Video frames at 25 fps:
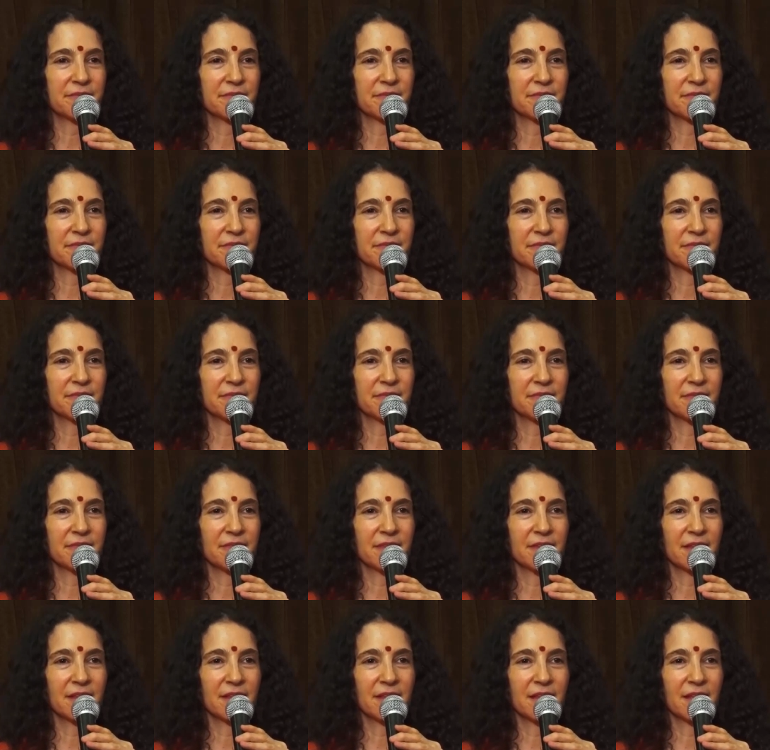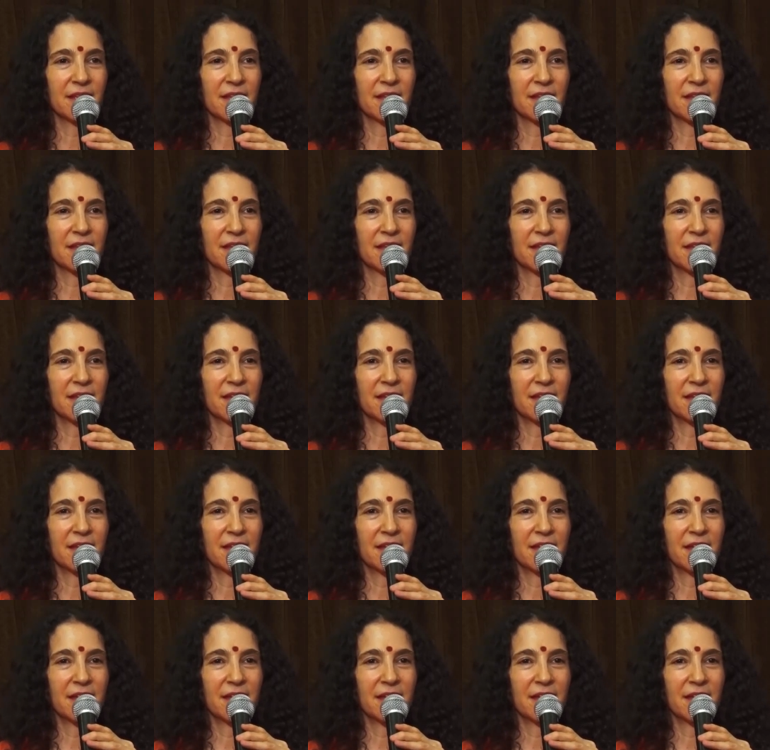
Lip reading: [no speech]